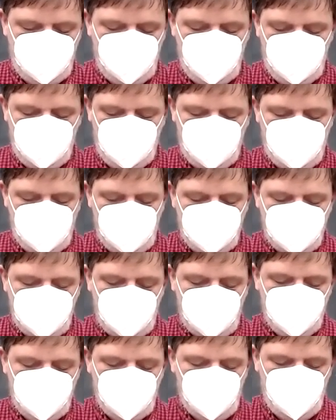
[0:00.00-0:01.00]
You know, I
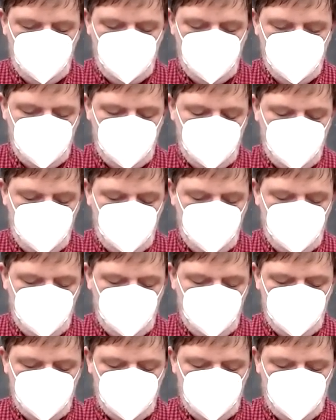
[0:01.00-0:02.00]
said at the
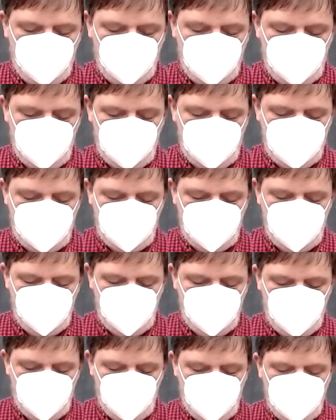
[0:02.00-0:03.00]
beginning, look, this, you
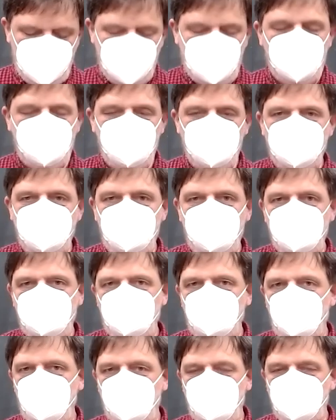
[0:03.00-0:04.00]
know, the topics in
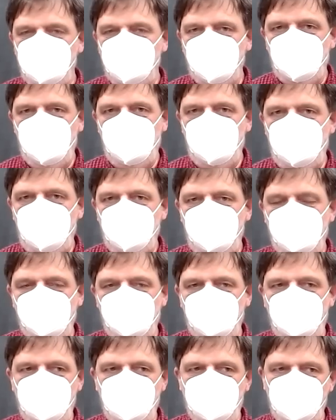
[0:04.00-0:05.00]
this course are
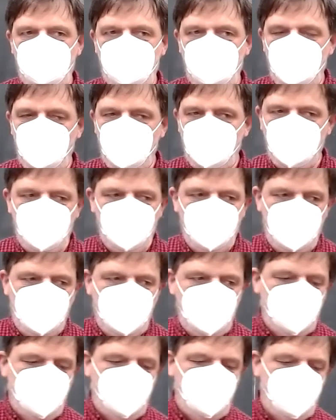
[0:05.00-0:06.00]
all like
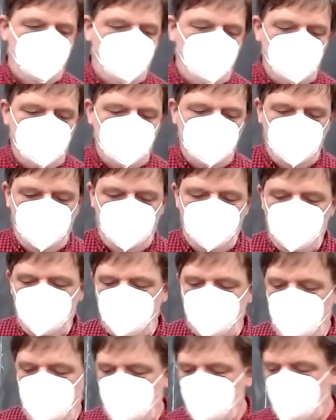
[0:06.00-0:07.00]
personally
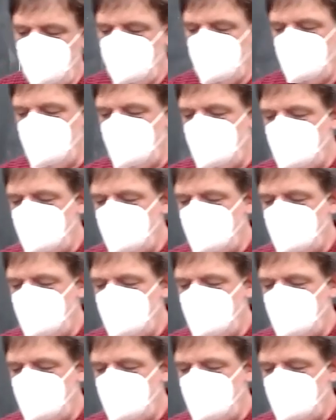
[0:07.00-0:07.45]
relevant to